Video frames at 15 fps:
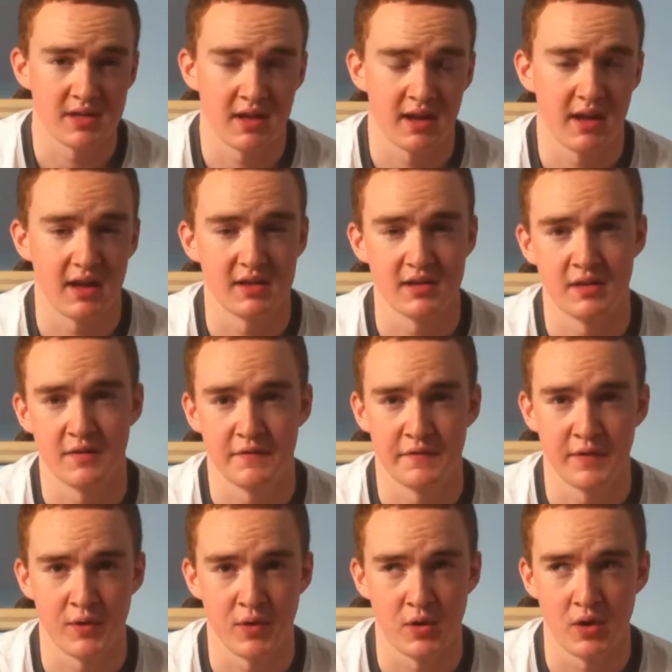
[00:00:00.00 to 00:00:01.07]
So each
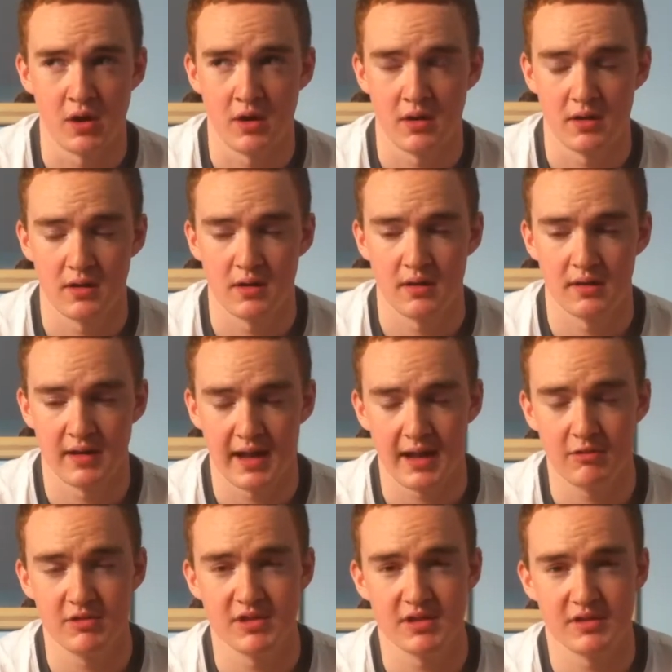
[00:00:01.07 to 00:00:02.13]
gram of carbs
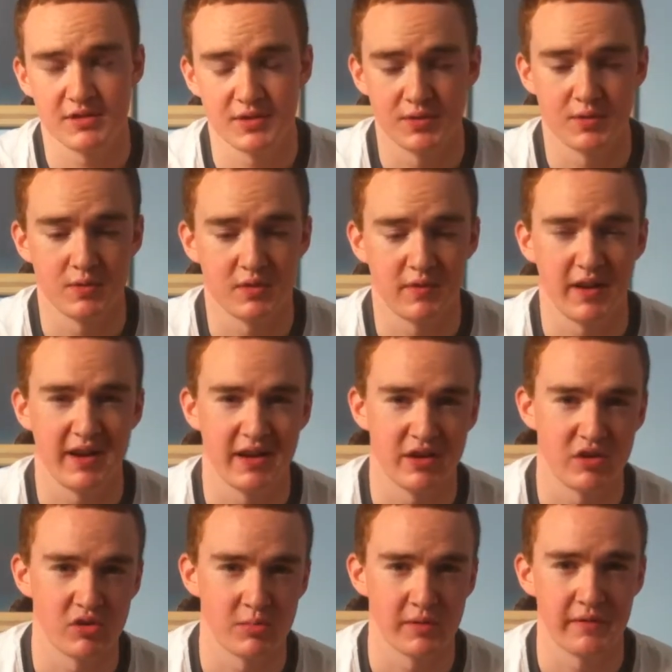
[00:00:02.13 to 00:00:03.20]
has 4
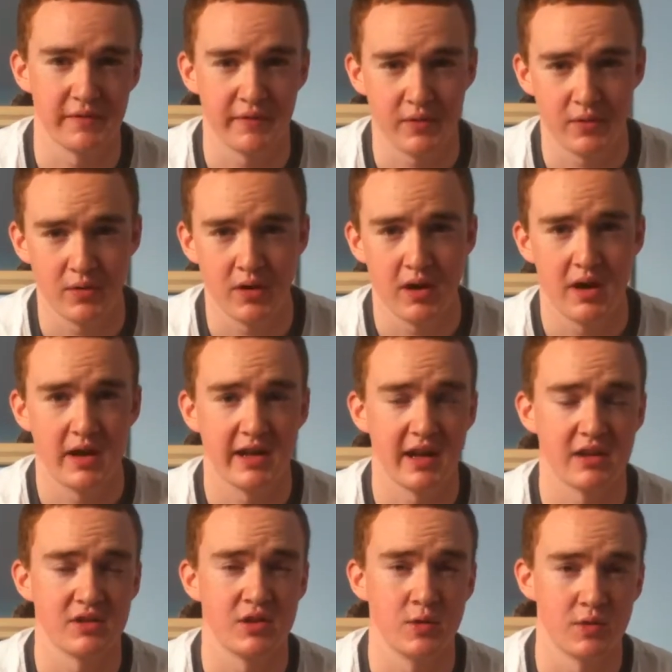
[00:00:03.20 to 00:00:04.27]
calories, so
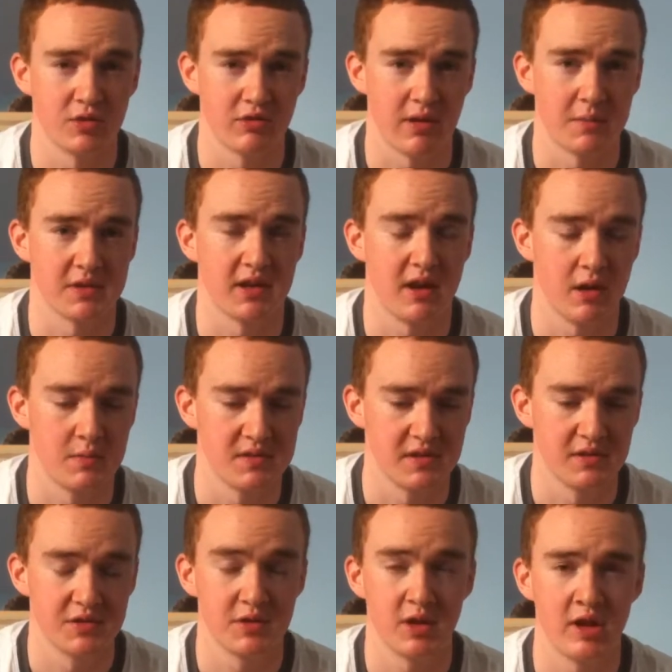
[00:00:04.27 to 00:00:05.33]
divide 800 by
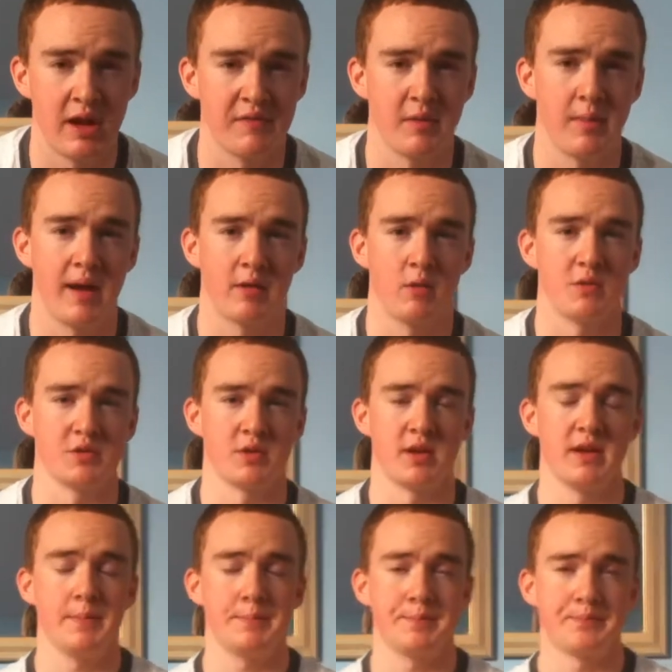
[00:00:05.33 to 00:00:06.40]
4, you get 200 grams
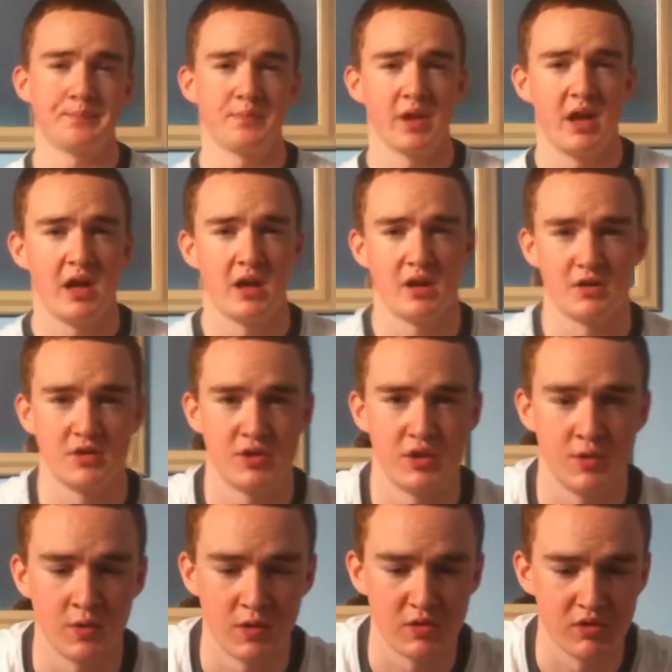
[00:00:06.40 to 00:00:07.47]
of carbs. So there you have your
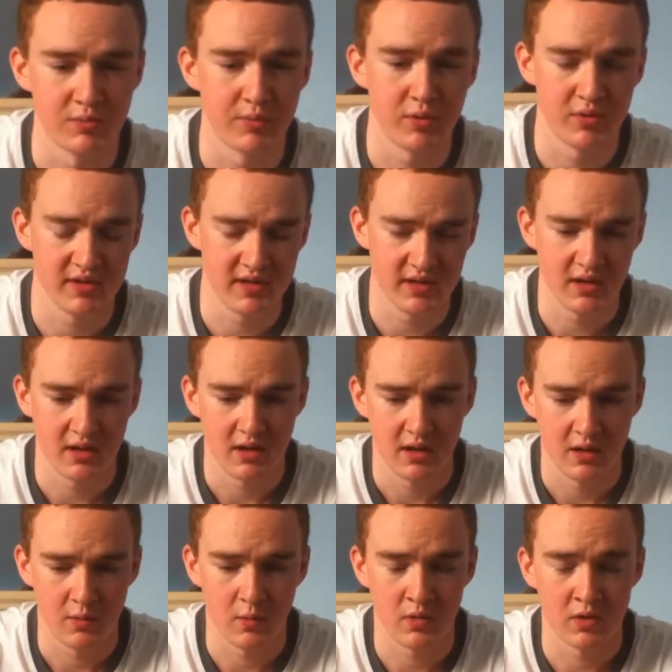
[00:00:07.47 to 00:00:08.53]
macros, okay?
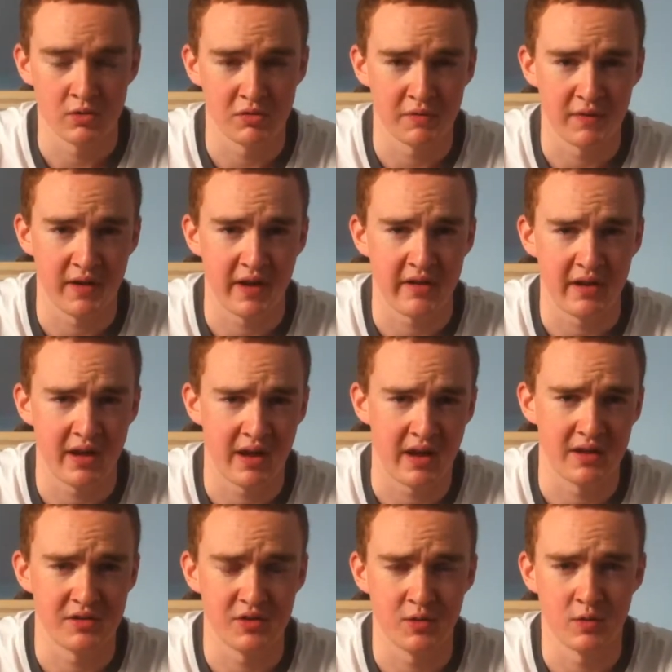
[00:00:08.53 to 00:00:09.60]
200
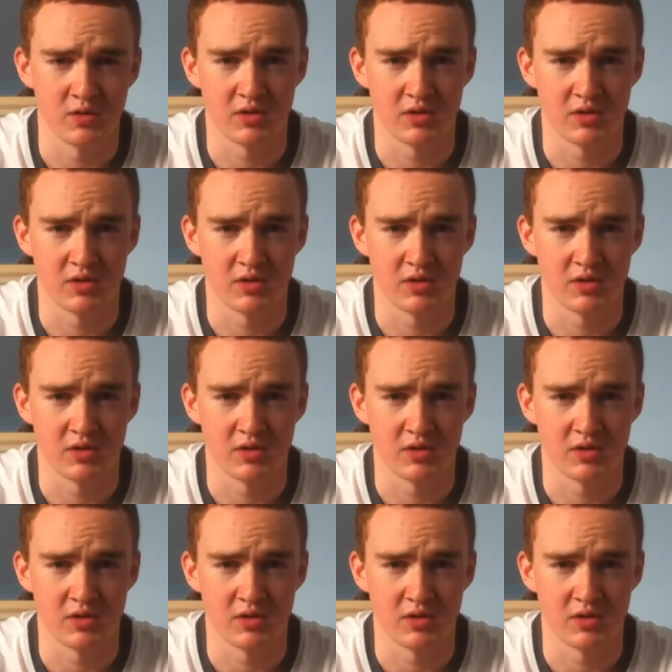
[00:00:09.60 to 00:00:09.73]
protein,